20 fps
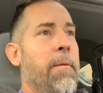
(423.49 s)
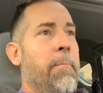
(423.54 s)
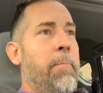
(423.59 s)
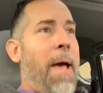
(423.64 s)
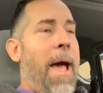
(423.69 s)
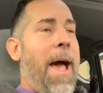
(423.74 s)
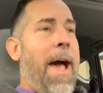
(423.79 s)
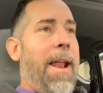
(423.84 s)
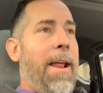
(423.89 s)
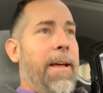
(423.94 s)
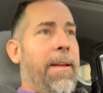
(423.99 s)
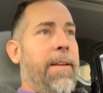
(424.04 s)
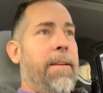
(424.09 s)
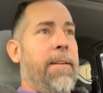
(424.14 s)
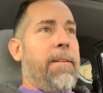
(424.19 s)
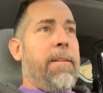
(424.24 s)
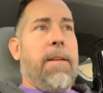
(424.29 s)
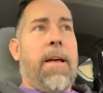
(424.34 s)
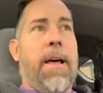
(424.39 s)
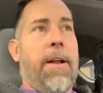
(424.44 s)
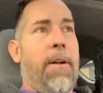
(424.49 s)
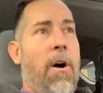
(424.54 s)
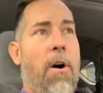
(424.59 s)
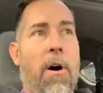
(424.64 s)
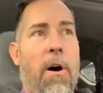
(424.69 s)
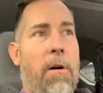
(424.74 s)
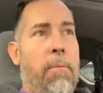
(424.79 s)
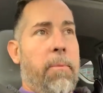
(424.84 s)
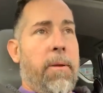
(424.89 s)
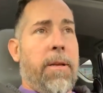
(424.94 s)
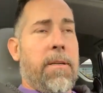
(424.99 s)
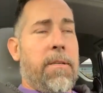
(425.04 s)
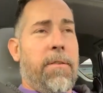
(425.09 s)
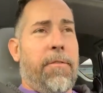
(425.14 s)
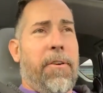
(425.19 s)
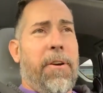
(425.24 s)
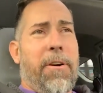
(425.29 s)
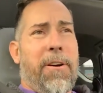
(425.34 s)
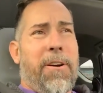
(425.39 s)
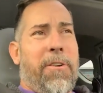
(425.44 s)
panic at all, because
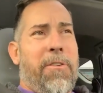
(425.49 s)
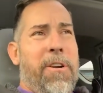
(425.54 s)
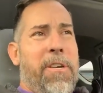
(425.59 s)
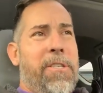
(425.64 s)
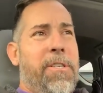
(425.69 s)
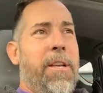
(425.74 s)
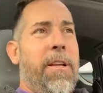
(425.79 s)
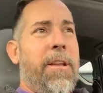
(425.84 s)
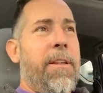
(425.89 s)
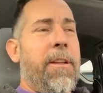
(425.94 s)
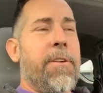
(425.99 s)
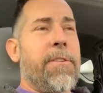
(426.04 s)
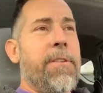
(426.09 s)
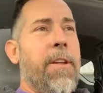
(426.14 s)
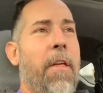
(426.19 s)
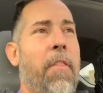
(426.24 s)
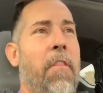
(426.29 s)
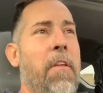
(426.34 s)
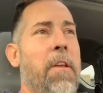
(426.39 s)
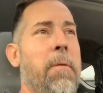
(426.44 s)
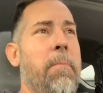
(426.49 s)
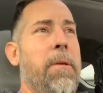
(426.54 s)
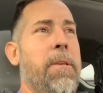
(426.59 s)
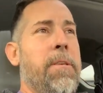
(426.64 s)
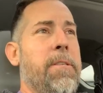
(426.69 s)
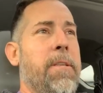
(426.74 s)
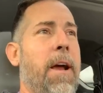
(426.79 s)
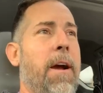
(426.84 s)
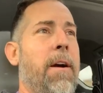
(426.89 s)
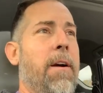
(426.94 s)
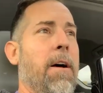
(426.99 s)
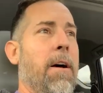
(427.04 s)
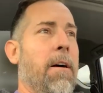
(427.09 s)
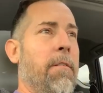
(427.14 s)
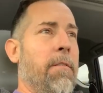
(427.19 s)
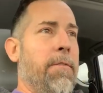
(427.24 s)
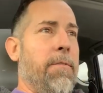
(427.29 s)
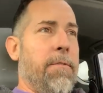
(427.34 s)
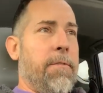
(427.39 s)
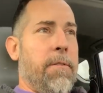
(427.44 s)
if you're a Christian, there's nothing to be scared
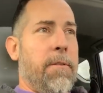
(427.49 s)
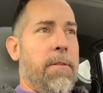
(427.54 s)
of.